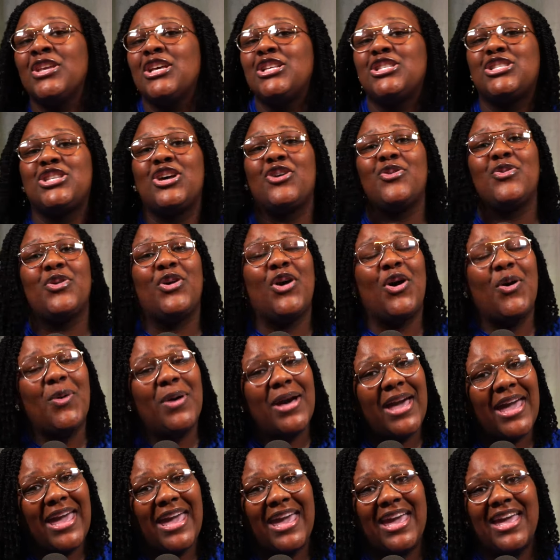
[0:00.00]
So go
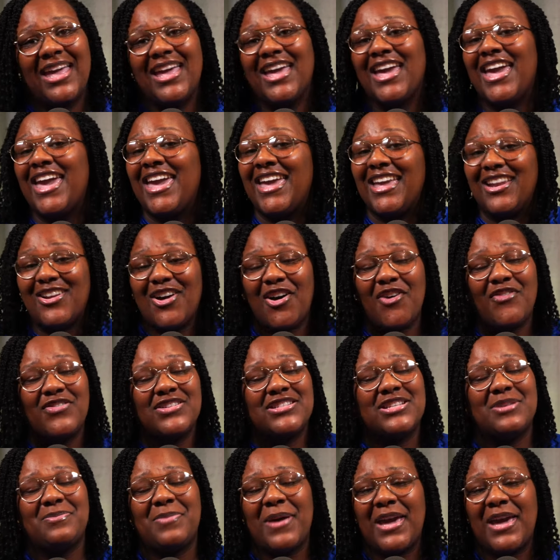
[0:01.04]
ahead, head over to